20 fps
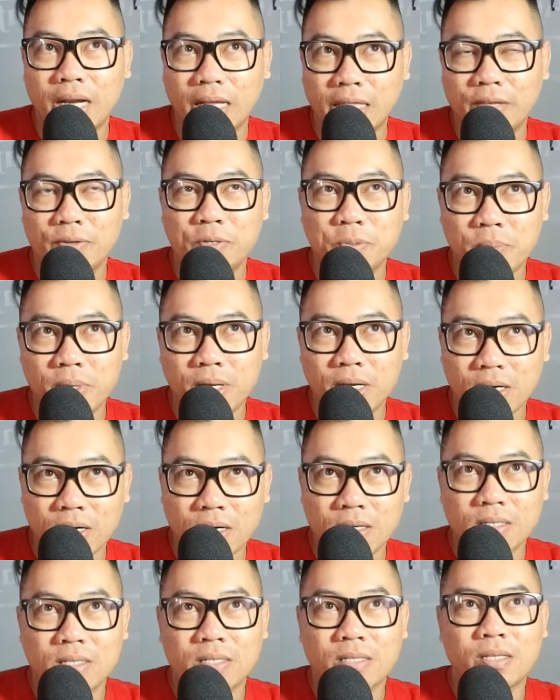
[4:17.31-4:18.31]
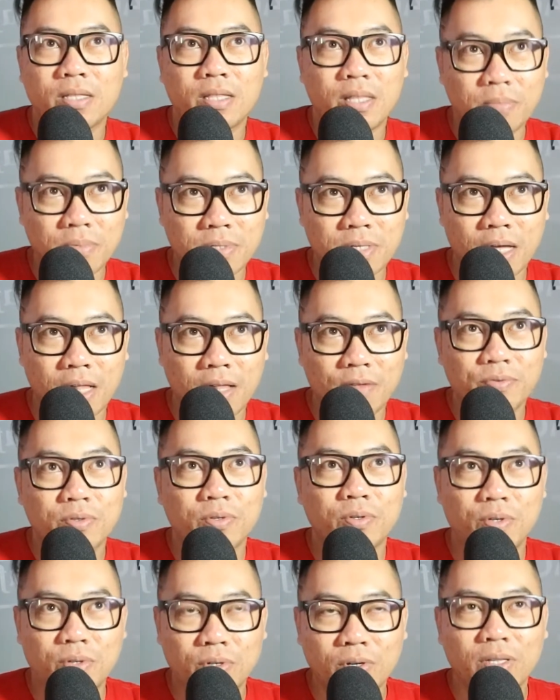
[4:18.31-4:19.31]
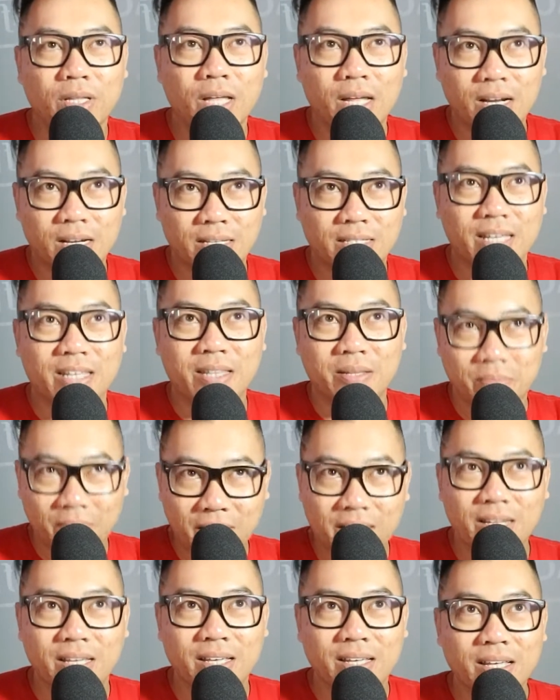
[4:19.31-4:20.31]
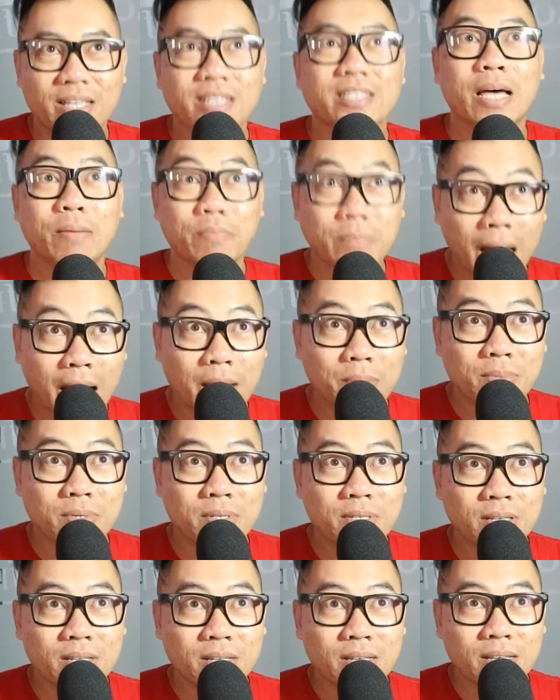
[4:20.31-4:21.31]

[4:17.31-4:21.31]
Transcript: native speakers themselves do not understand the meaning. Sometimes.